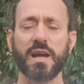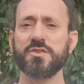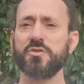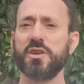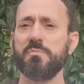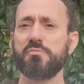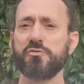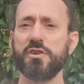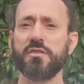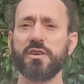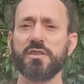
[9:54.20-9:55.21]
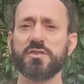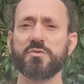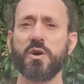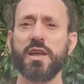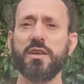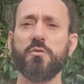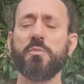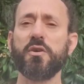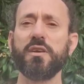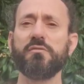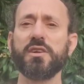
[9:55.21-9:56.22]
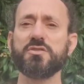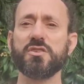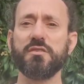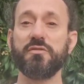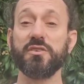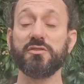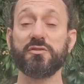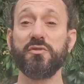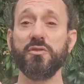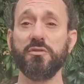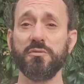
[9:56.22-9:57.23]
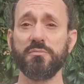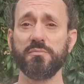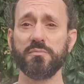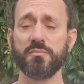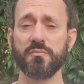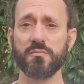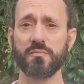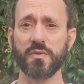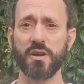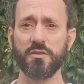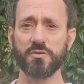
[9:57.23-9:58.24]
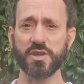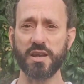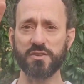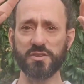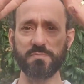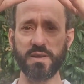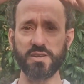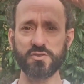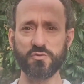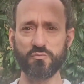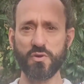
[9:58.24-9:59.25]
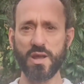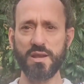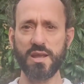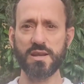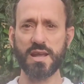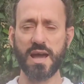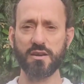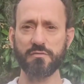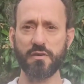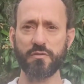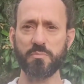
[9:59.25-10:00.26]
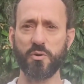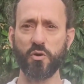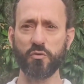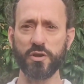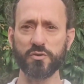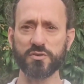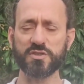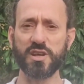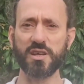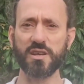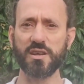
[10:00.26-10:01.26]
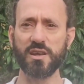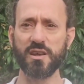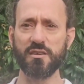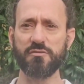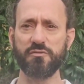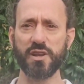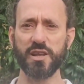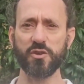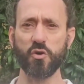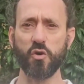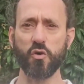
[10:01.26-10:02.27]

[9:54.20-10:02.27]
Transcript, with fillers: As you keep breathing in this way, your body eventually feels full. And those energies begin to radiate out of every pore in your skin, filling your